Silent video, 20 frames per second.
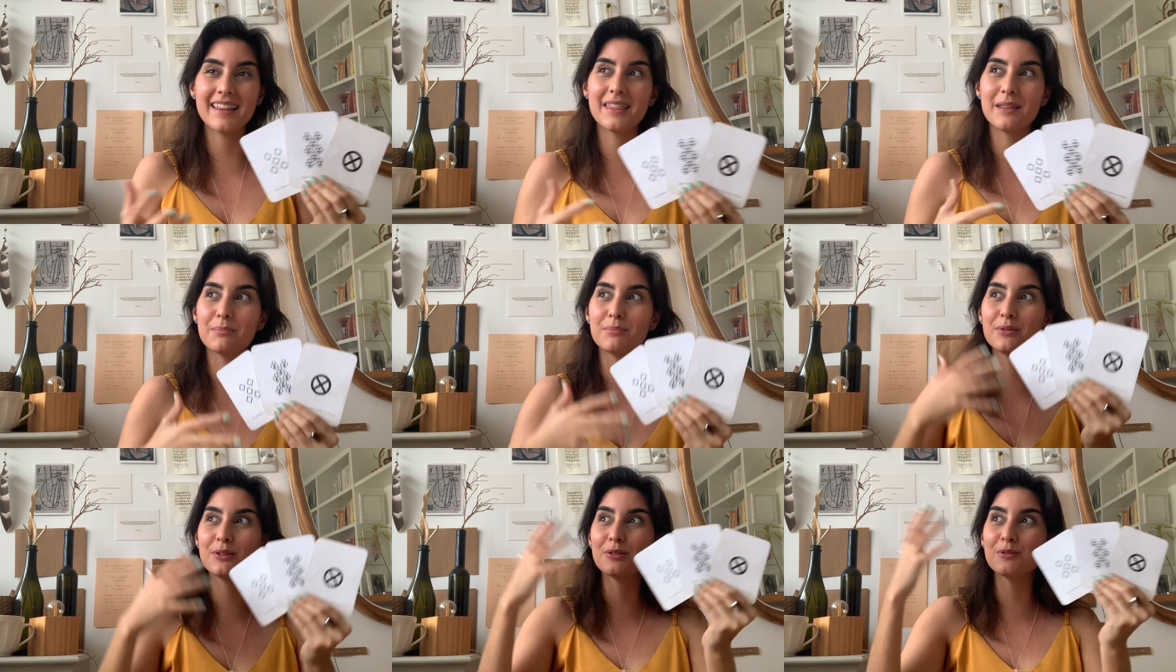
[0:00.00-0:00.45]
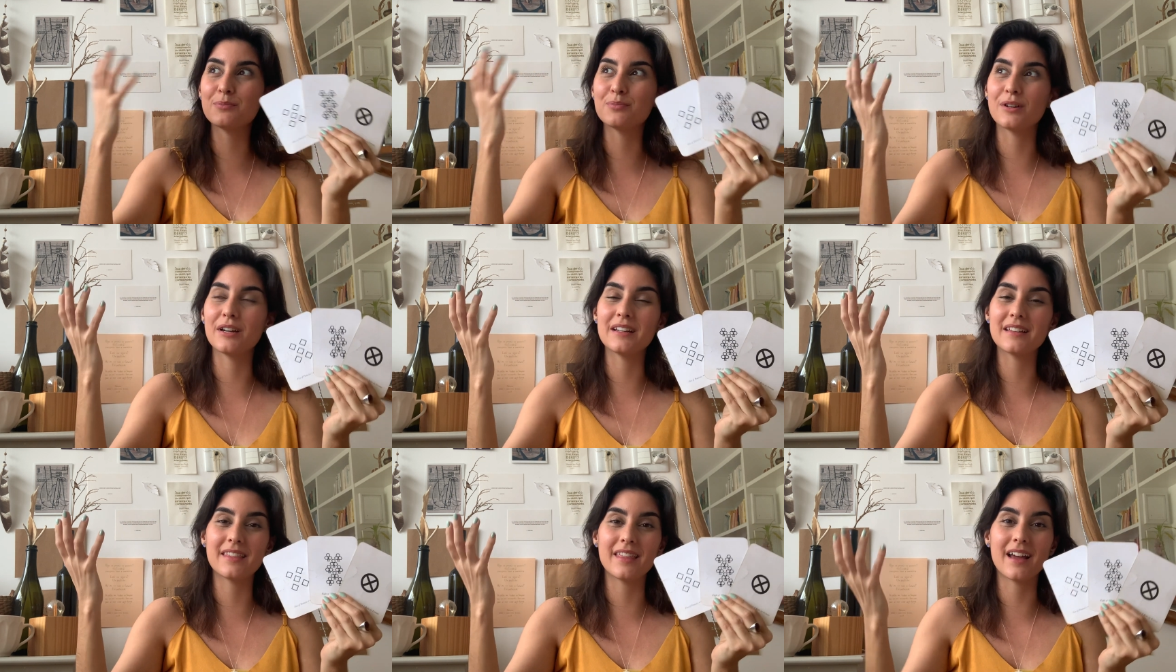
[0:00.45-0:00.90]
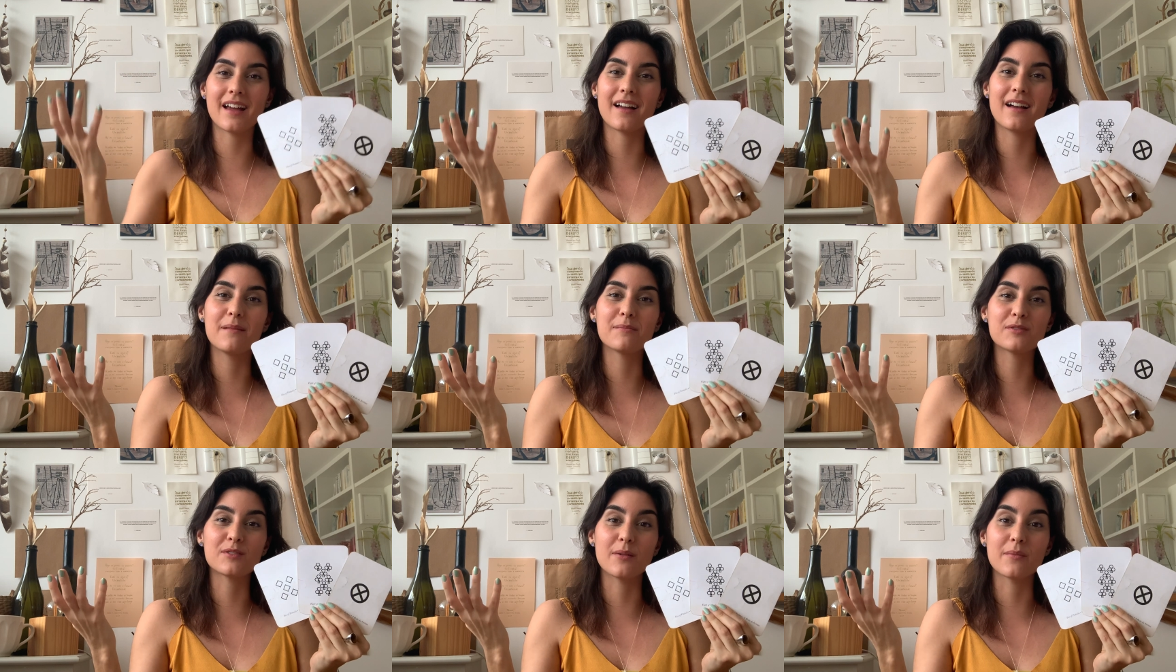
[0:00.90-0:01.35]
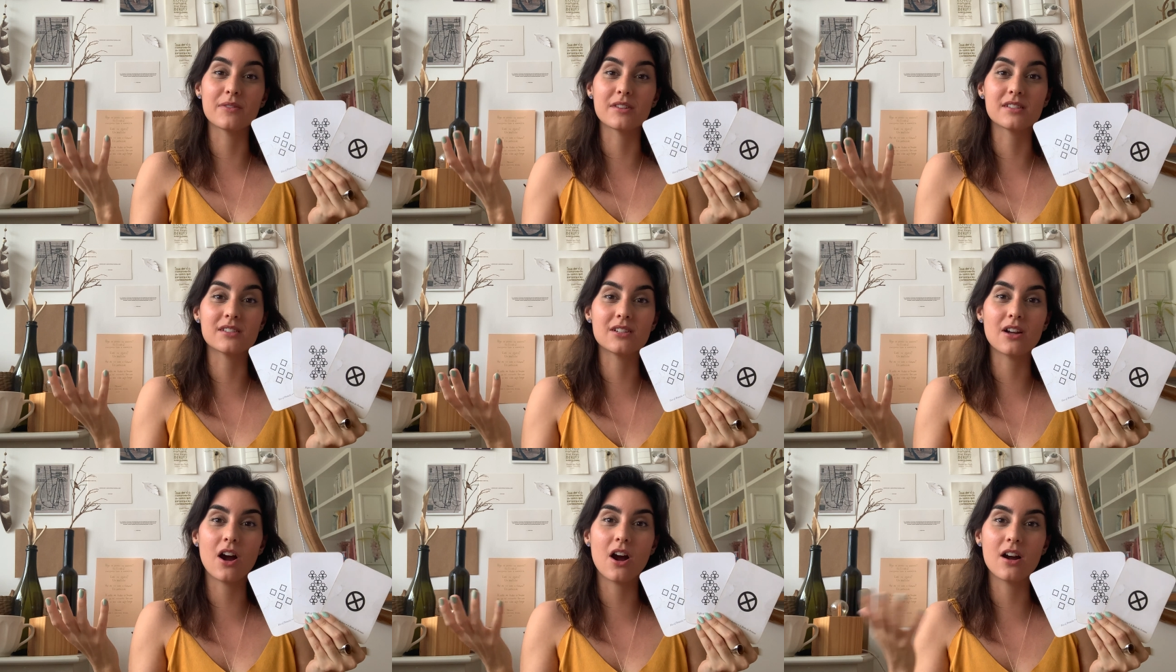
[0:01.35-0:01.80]
The blueprint that comes from the
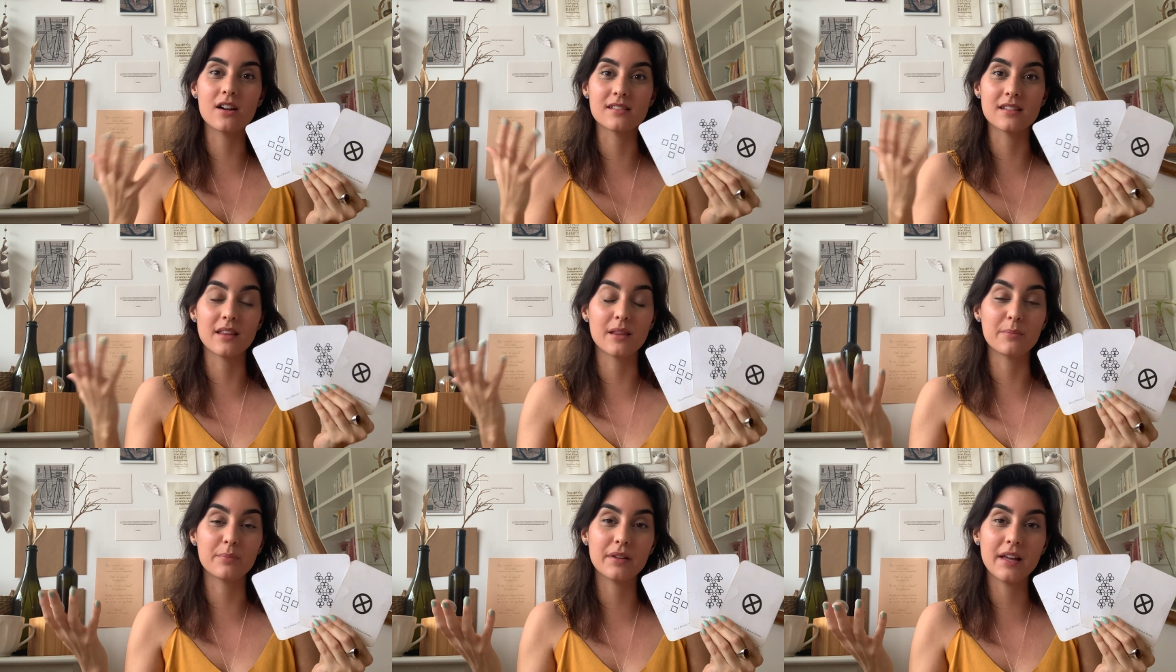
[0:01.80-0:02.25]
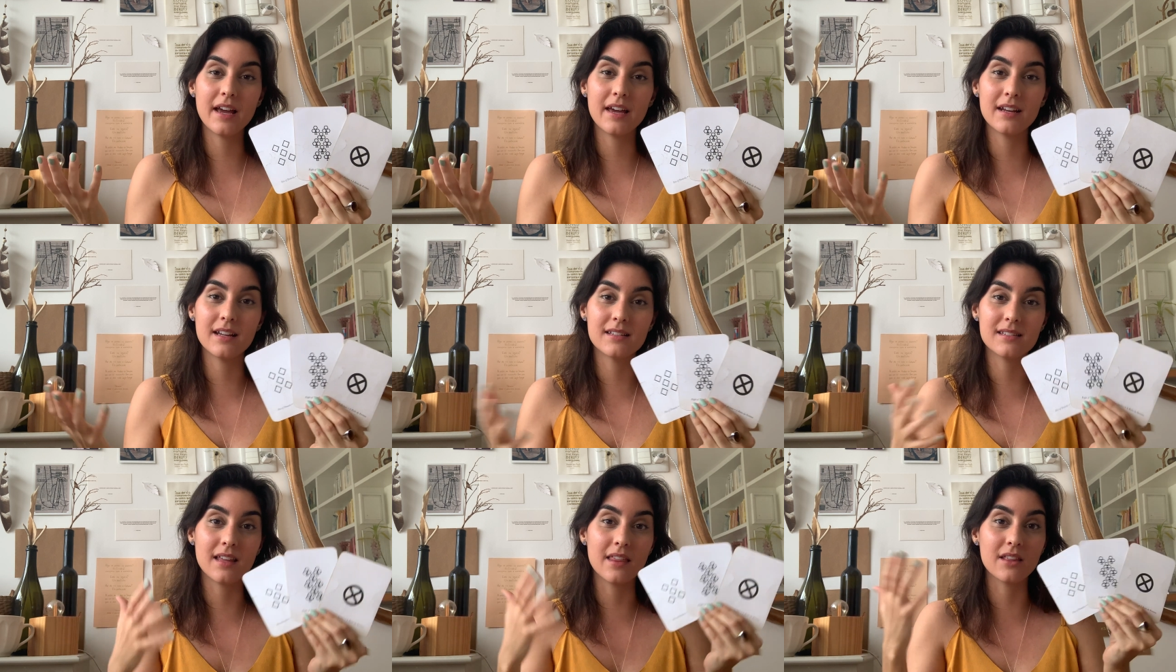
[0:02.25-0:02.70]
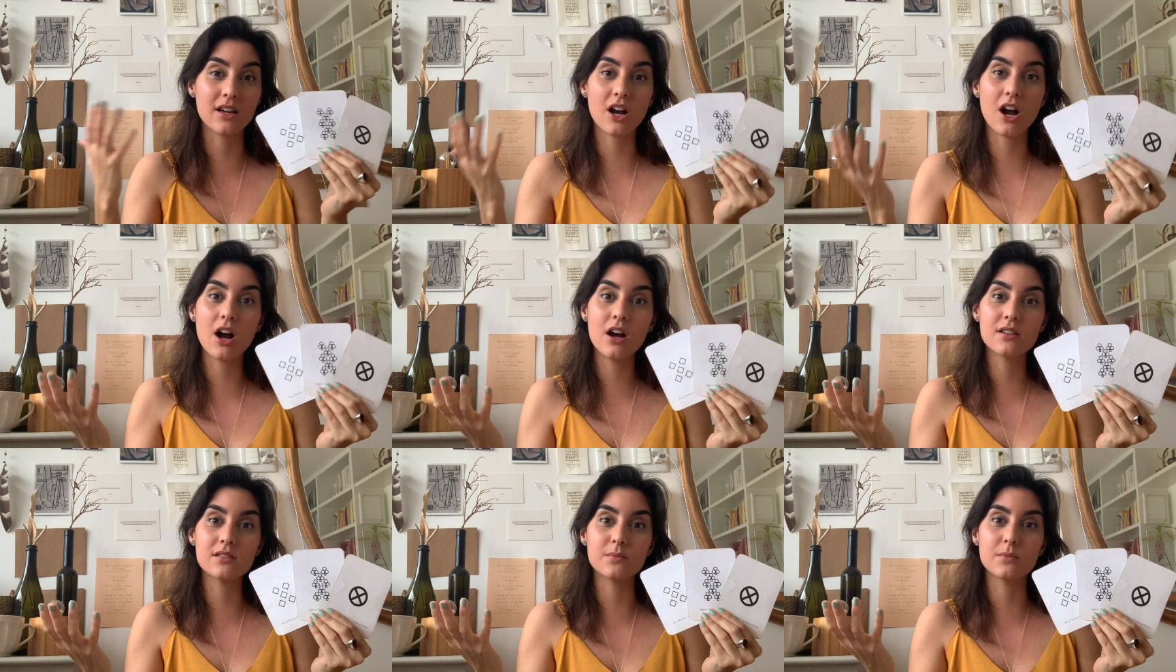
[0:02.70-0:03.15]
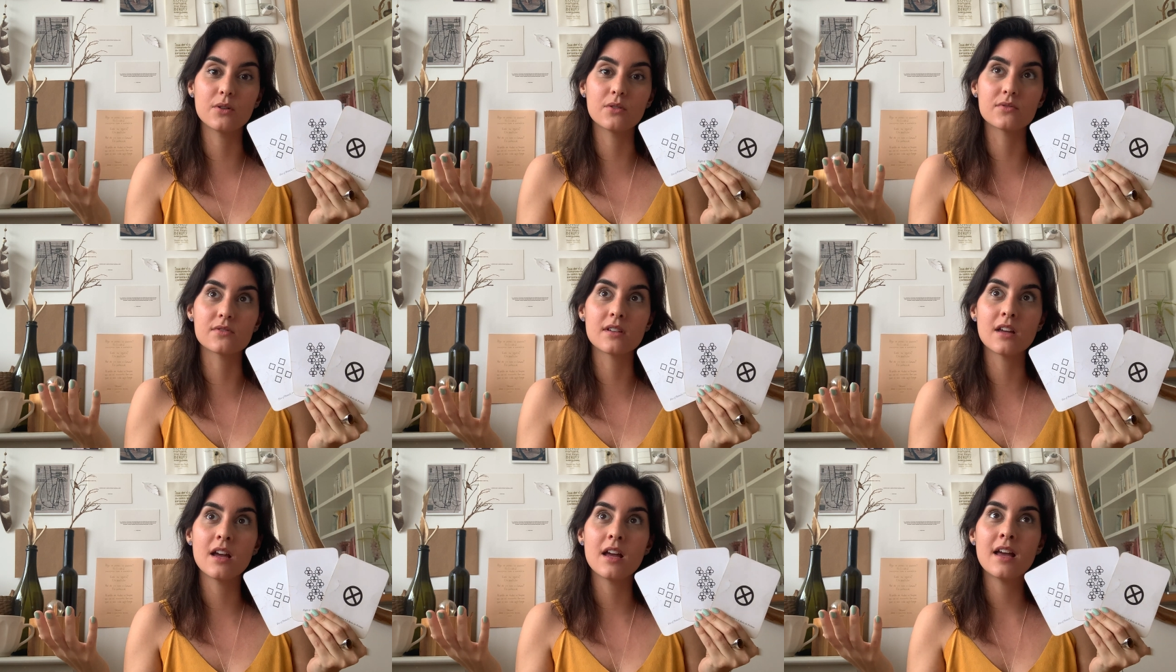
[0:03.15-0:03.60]
stars and the planets and the
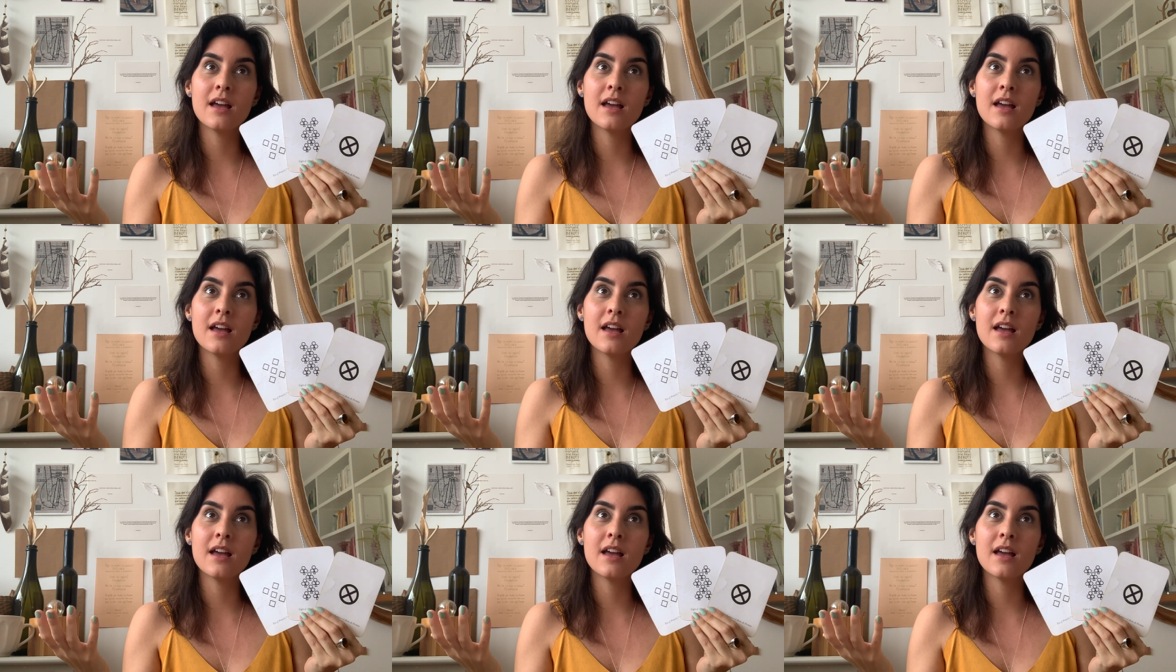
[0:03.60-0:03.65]
cosmos.